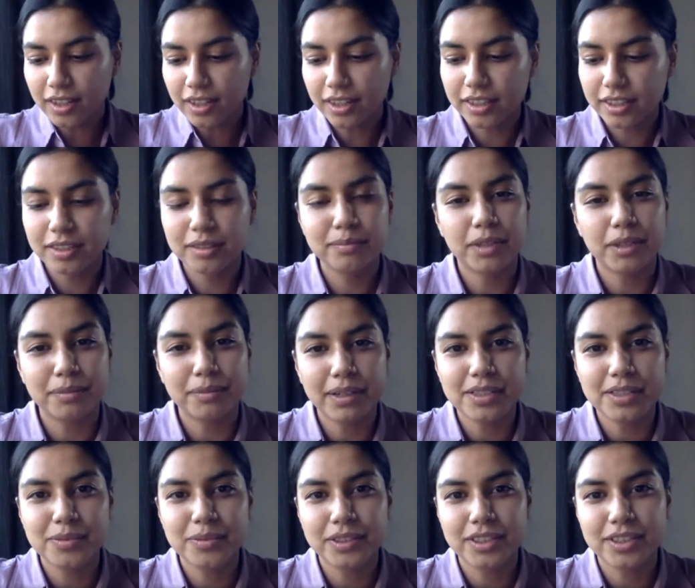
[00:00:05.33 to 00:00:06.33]
Anam
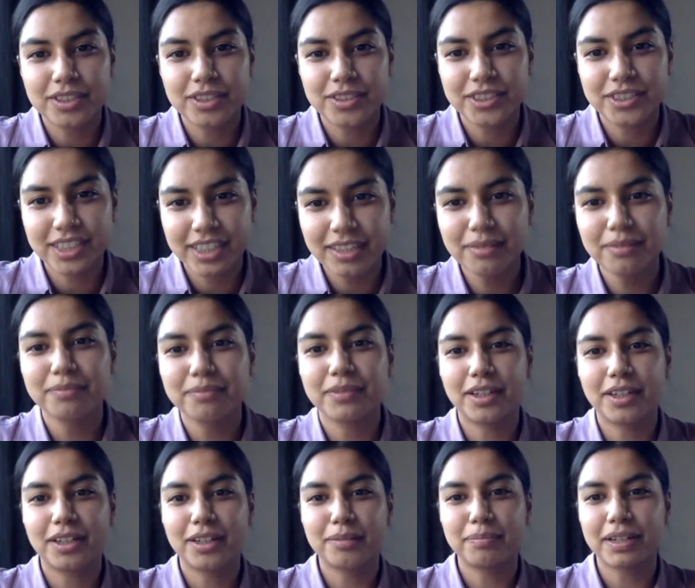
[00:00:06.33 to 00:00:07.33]
Abbas with us today,
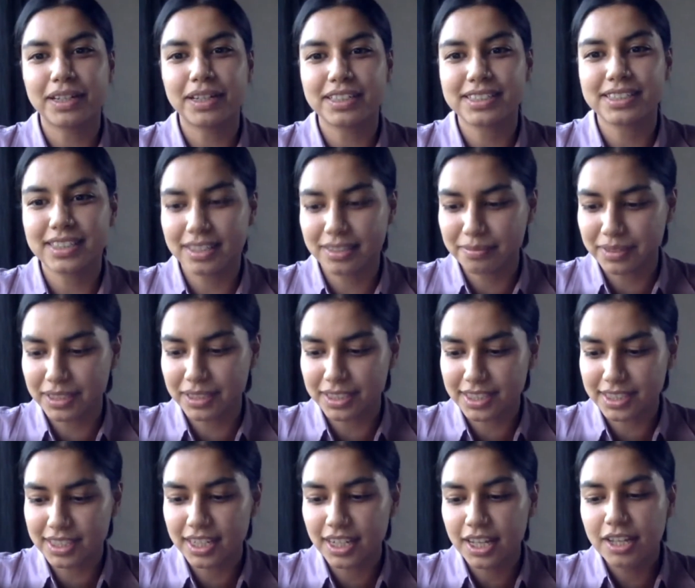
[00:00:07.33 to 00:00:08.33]
uh,
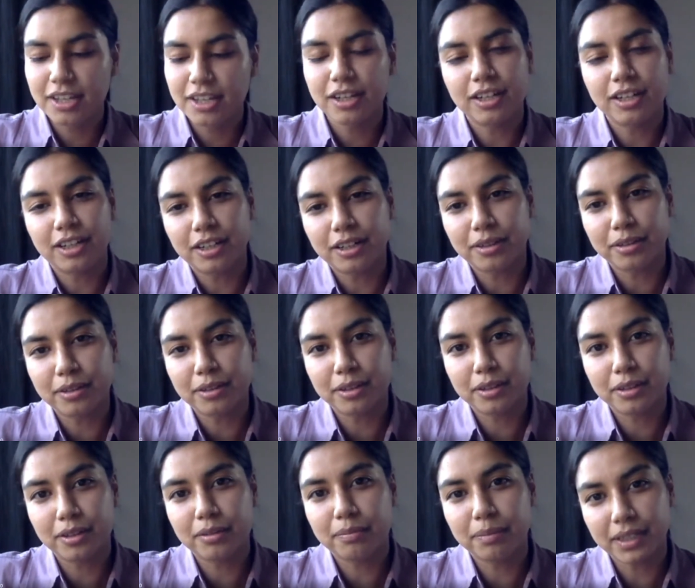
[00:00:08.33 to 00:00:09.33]
Pakistan-based uh,
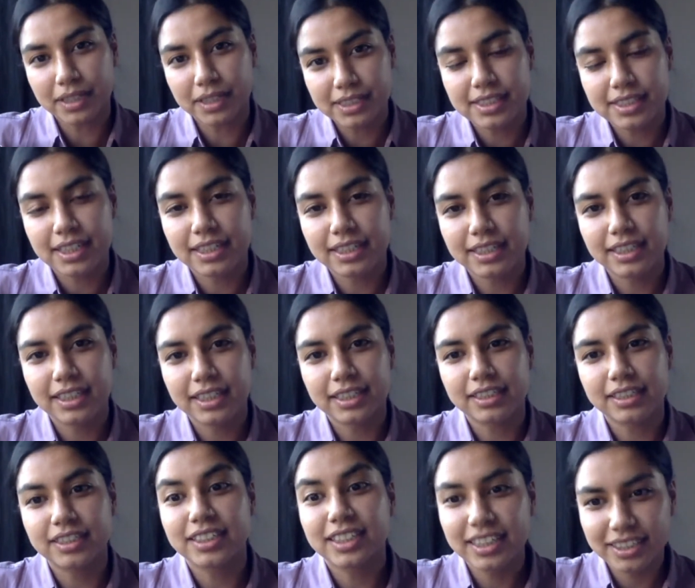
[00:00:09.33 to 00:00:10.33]
uh Pakistani and
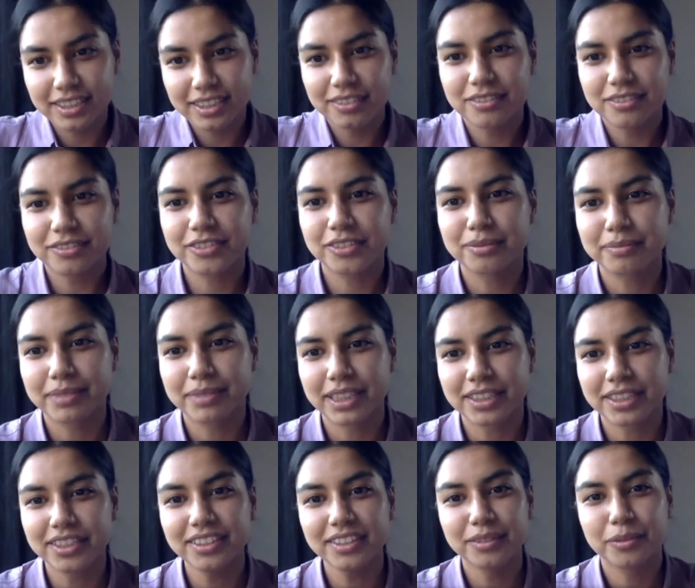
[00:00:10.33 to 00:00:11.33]
Canadian
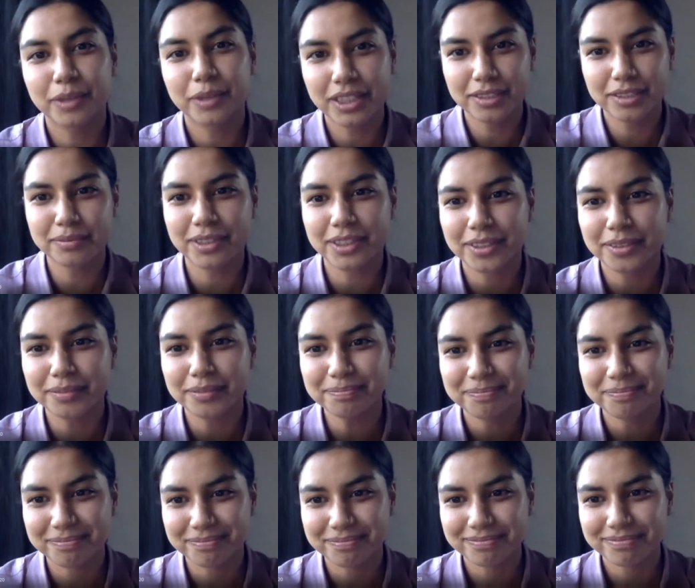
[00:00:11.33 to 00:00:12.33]
filmmaker. Welcome, Anam.
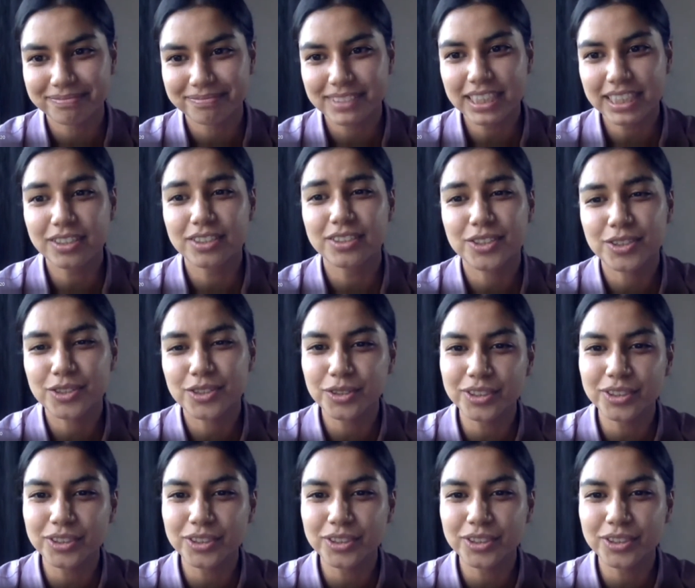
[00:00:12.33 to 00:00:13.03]
So